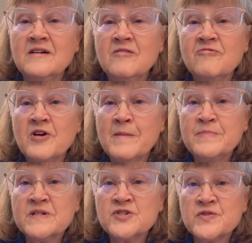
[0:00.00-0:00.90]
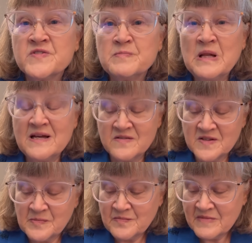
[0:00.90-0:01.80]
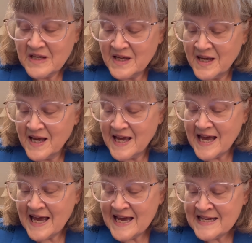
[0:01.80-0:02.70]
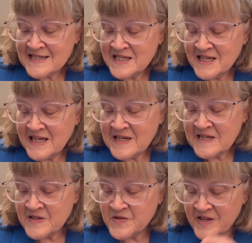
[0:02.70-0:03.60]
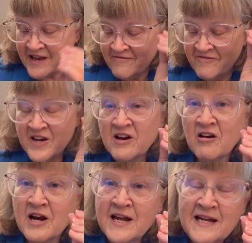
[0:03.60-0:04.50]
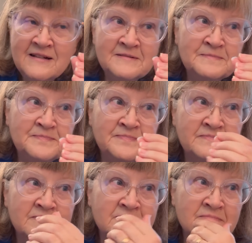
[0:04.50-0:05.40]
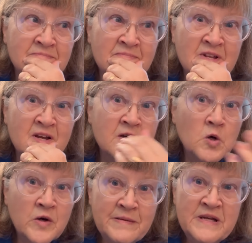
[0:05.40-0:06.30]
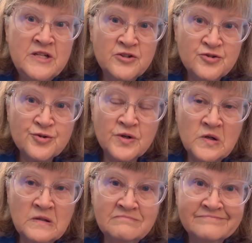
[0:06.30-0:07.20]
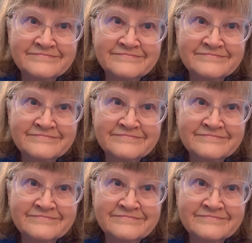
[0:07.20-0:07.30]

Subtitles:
from Picture This Plus. And it is a very creamy neutral